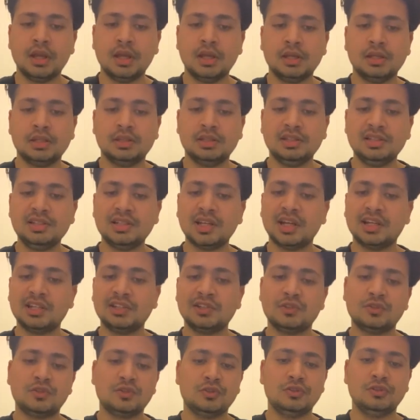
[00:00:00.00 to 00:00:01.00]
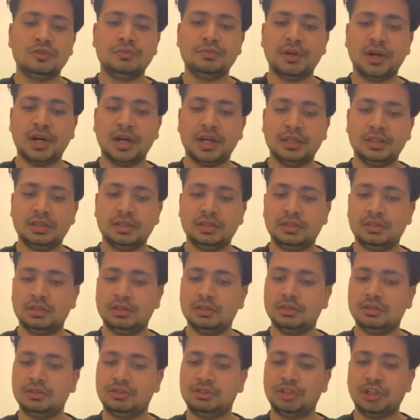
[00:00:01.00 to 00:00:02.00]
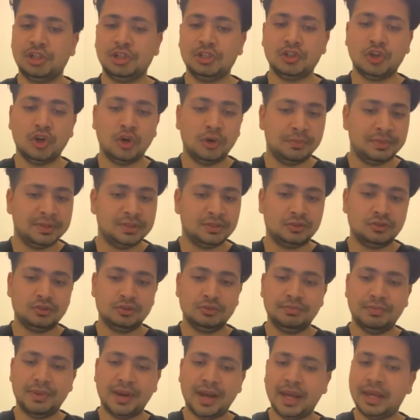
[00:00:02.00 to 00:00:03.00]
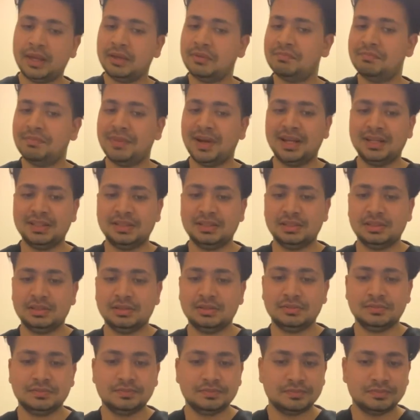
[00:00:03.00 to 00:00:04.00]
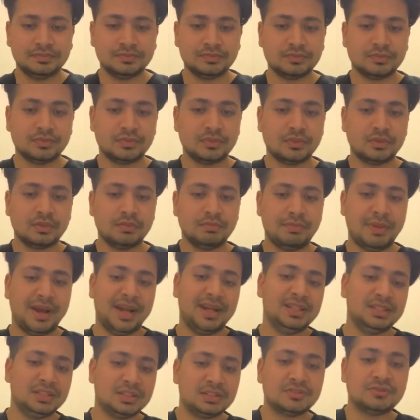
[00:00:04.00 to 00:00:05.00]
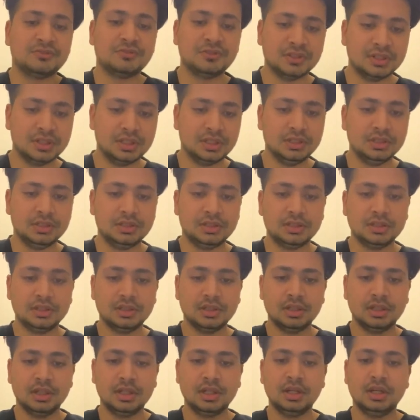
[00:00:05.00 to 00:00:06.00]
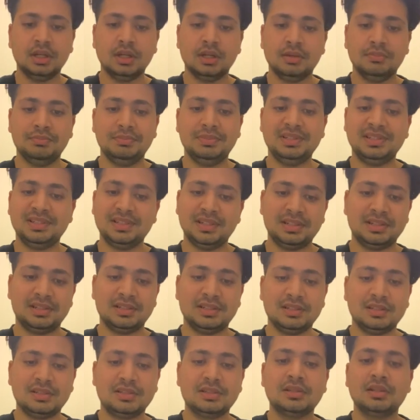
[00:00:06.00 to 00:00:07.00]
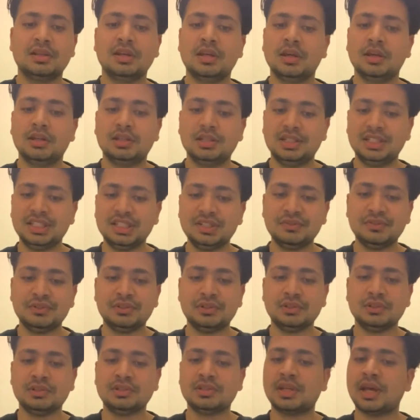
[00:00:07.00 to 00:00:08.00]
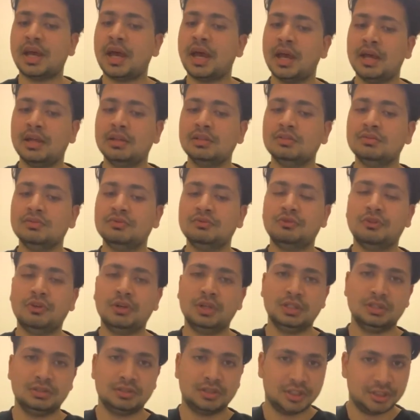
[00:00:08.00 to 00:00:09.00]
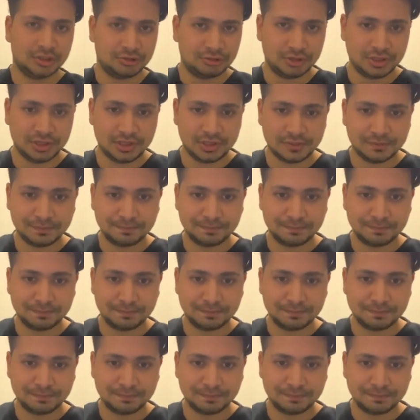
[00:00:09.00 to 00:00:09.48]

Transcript: These are issued by the Australian government to bank, managed funds, businesses, individuals and foreign countries.